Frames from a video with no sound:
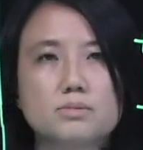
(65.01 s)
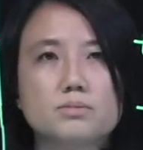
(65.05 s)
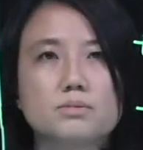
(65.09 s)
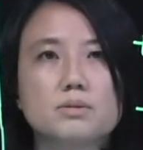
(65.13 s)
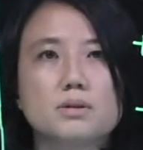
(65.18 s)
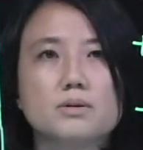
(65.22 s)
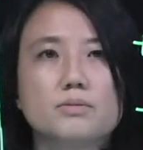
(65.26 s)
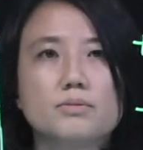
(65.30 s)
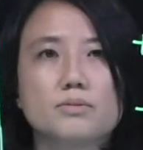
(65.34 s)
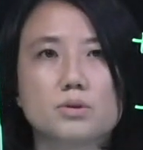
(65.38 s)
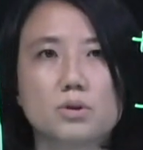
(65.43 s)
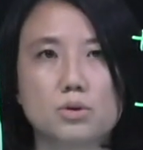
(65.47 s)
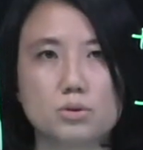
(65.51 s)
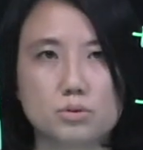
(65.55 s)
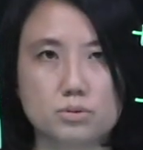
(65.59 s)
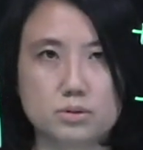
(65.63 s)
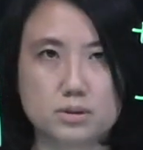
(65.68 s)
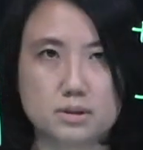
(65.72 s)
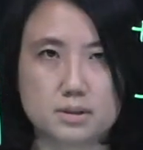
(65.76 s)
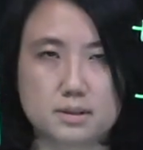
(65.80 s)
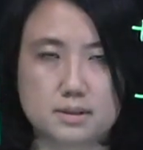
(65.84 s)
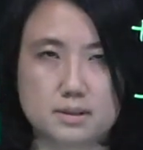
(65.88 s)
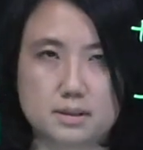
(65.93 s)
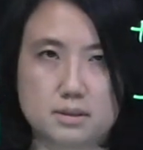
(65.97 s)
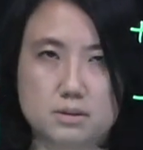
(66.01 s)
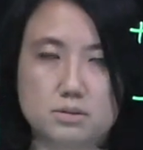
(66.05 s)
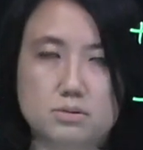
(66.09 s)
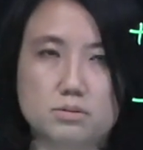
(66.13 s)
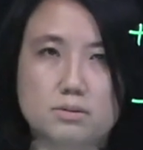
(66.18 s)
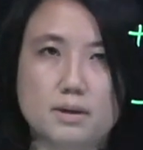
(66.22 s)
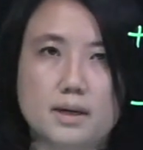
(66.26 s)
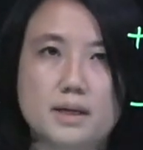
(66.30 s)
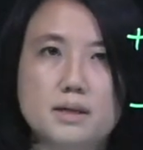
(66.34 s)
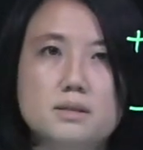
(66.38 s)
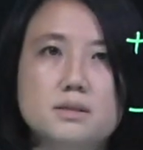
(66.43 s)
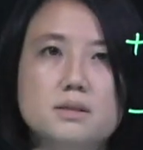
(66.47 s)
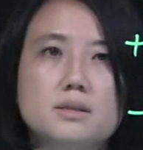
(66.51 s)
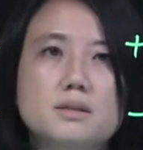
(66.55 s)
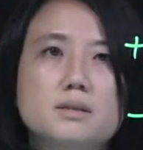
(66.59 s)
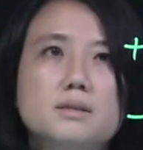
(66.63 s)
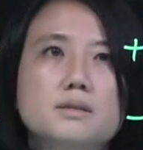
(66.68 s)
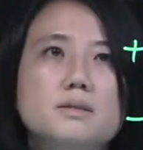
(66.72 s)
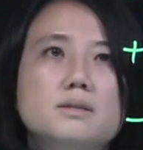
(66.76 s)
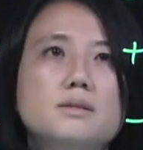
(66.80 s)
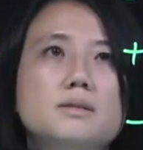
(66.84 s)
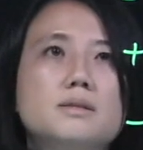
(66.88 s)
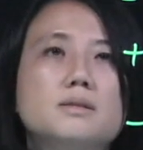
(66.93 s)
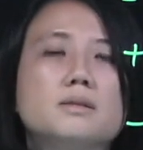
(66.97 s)
with those
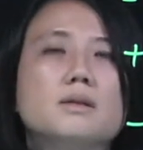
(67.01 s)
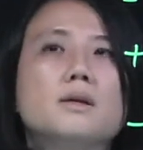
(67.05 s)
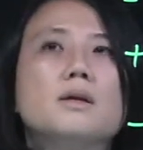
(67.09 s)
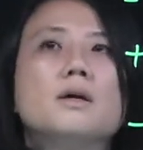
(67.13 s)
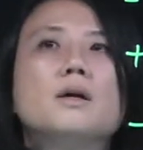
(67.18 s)
situations